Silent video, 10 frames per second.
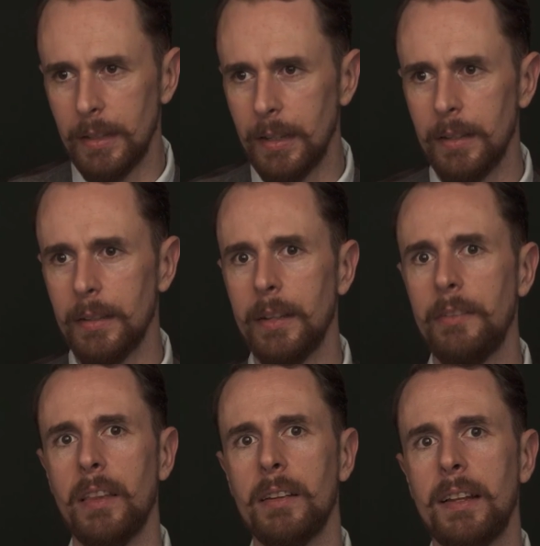
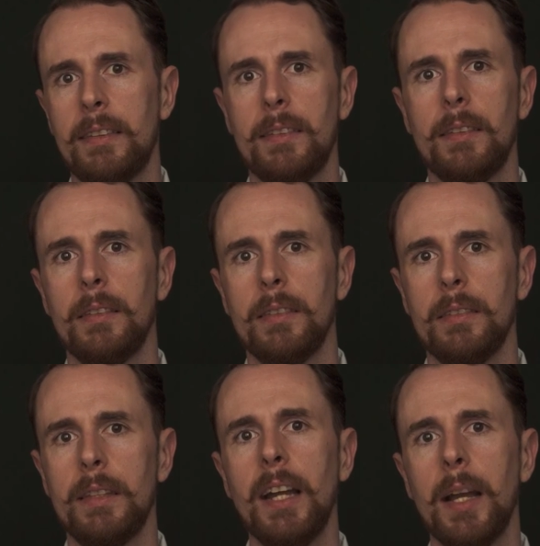nevertheless,
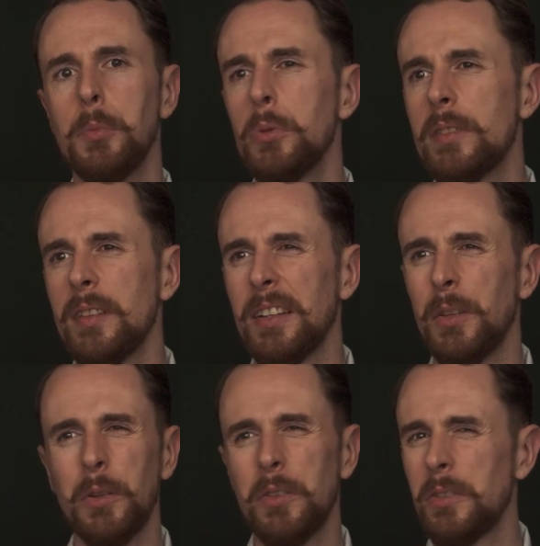knee-high boots are
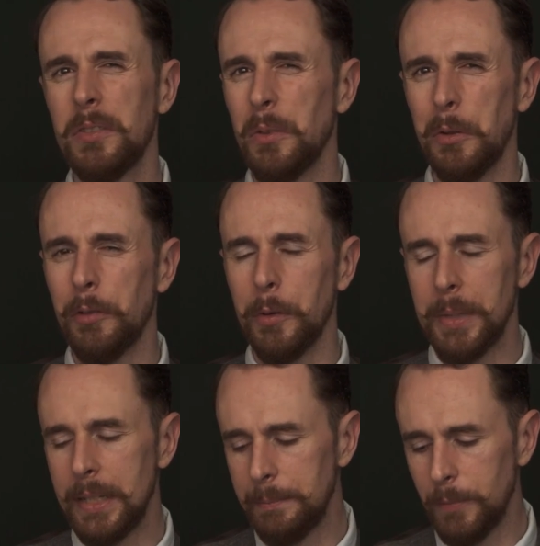not for
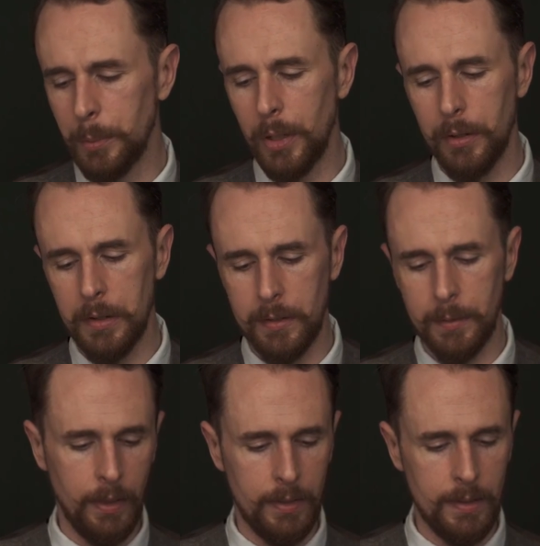me, to be
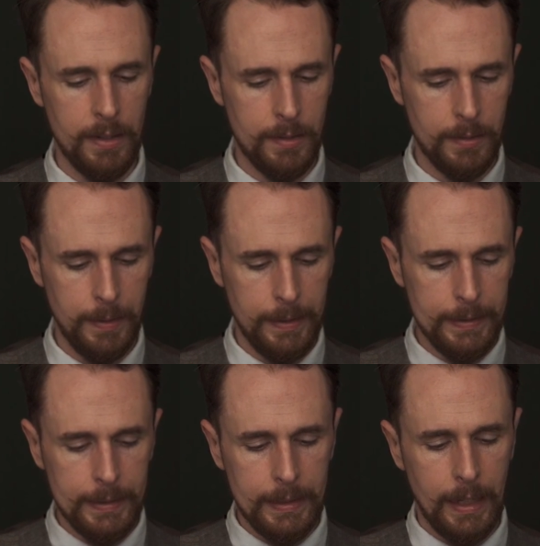honest. That's it.
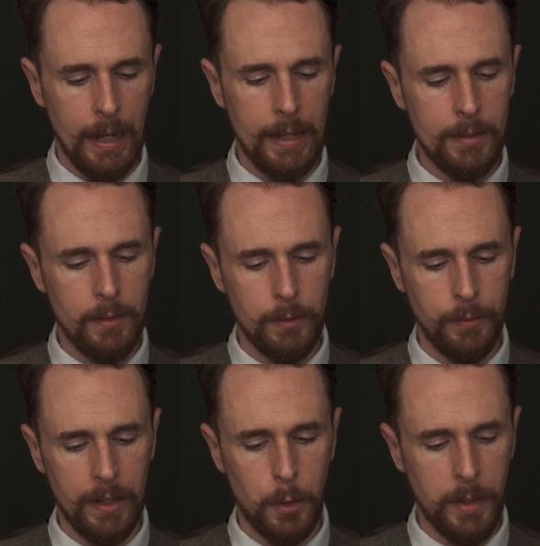Yeah, and
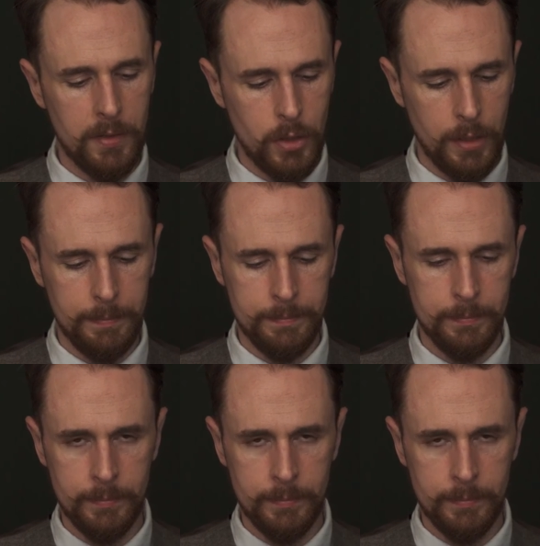final question.